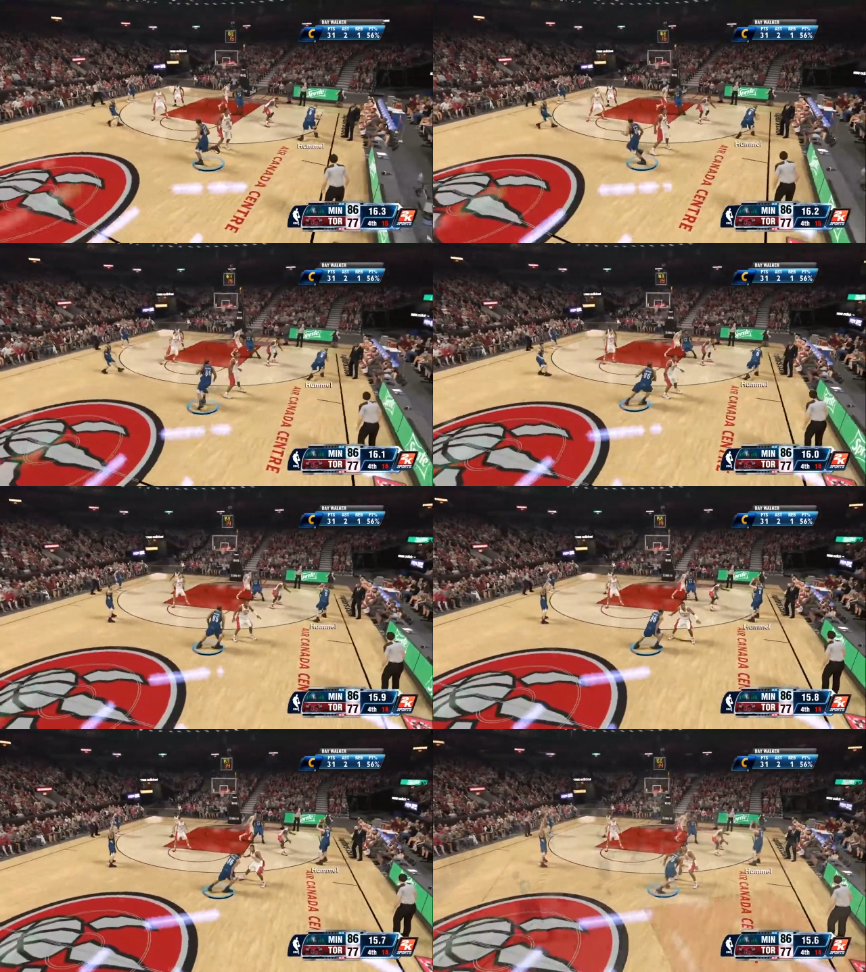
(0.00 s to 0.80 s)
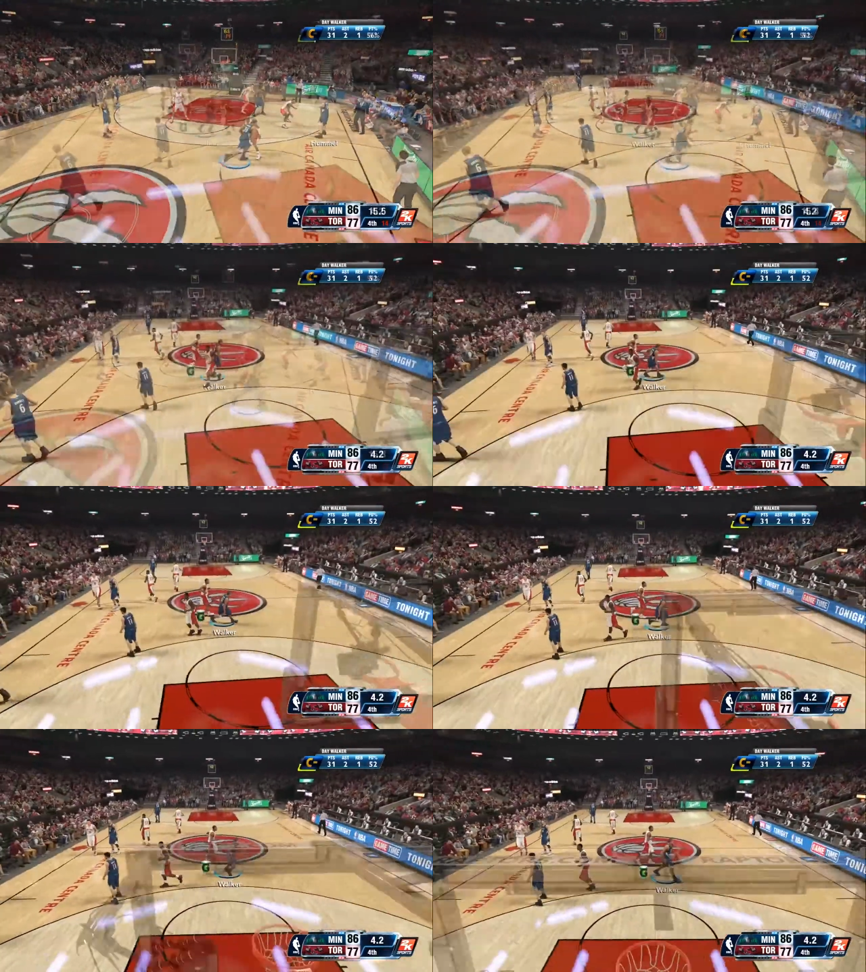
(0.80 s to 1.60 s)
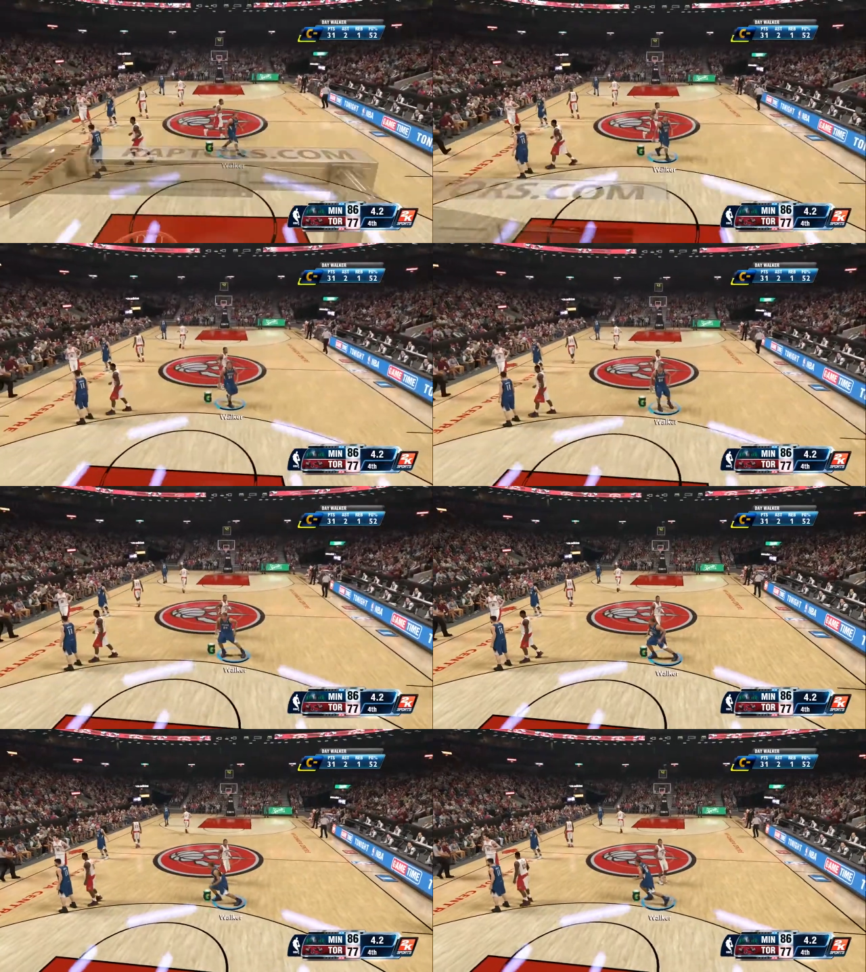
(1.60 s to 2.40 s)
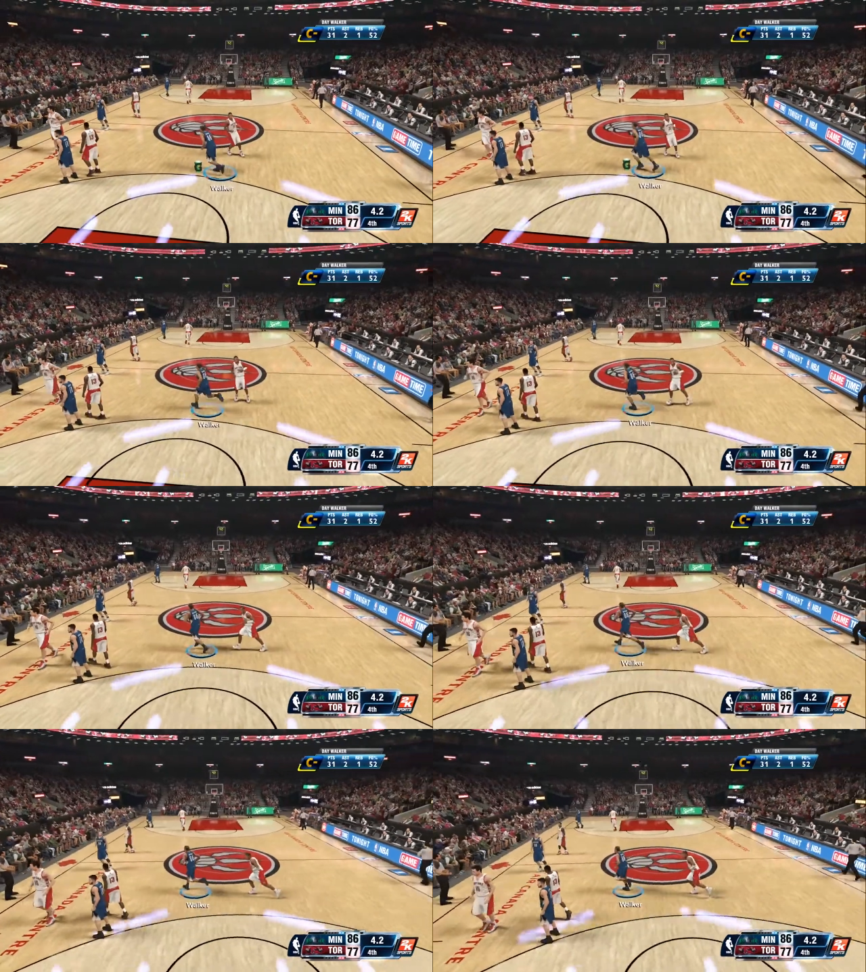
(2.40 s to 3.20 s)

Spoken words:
[unreadable: no face in view]